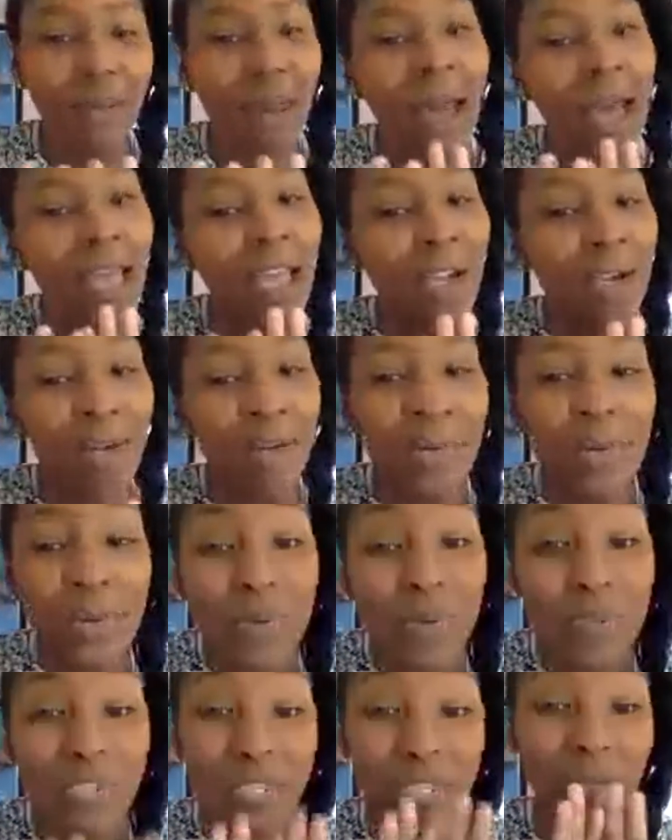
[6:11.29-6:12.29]

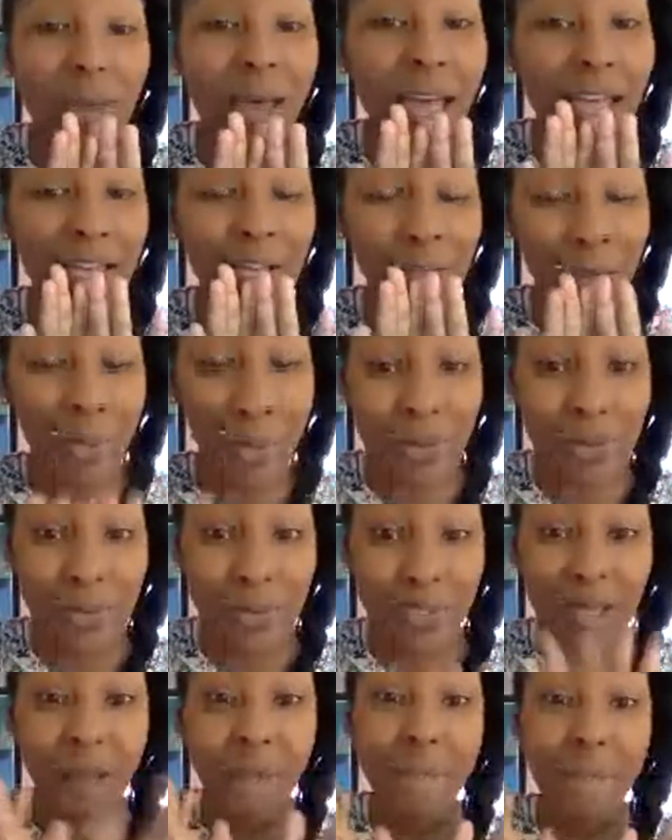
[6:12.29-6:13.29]

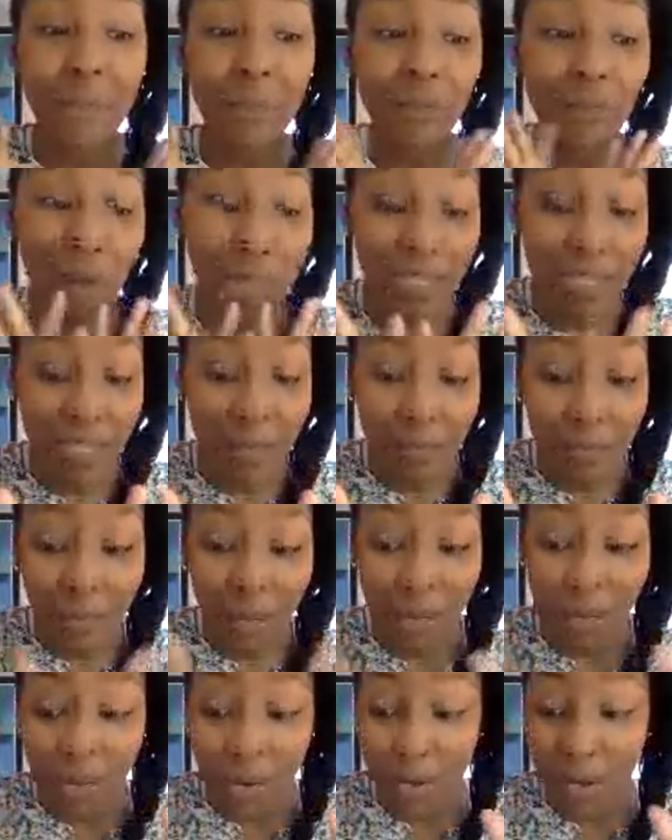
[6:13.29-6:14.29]
haikus, write some
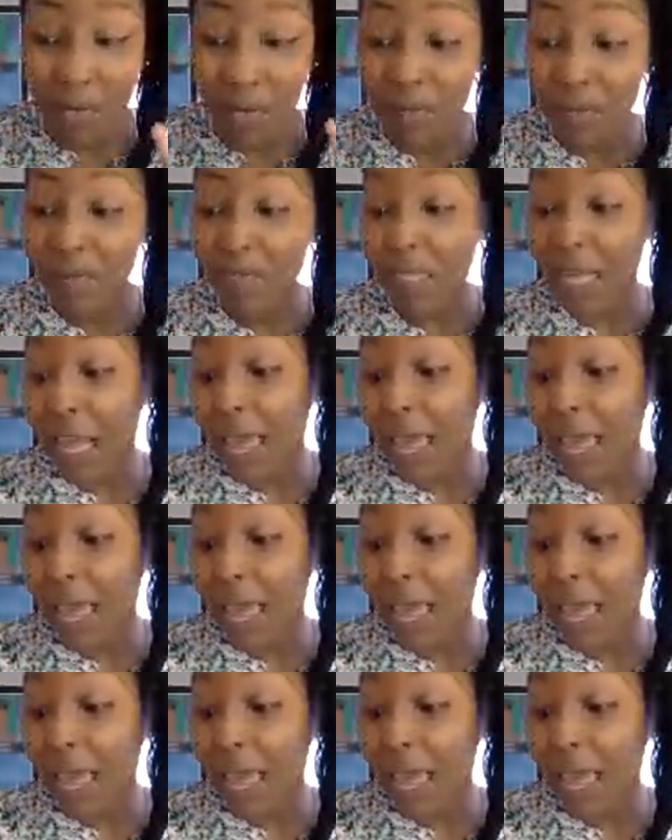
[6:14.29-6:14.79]
poems,